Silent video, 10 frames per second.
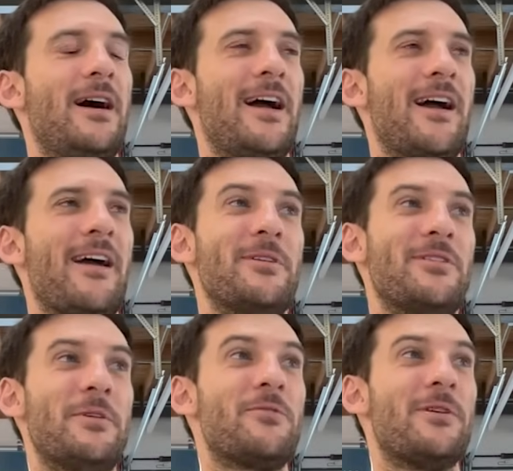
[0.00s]
I mean, the
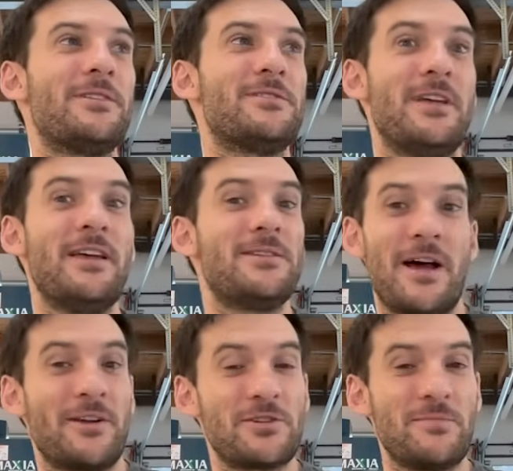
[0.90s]
big one is, it is
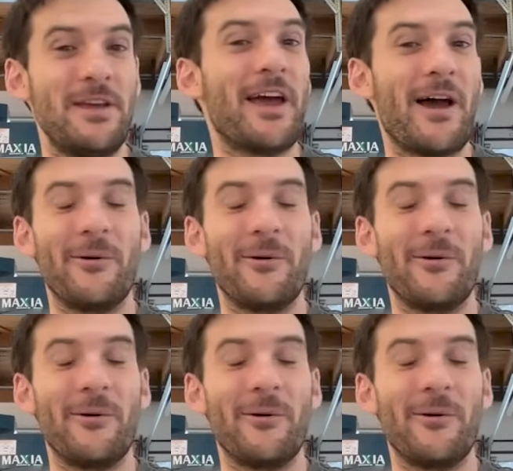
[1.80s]
not just me now.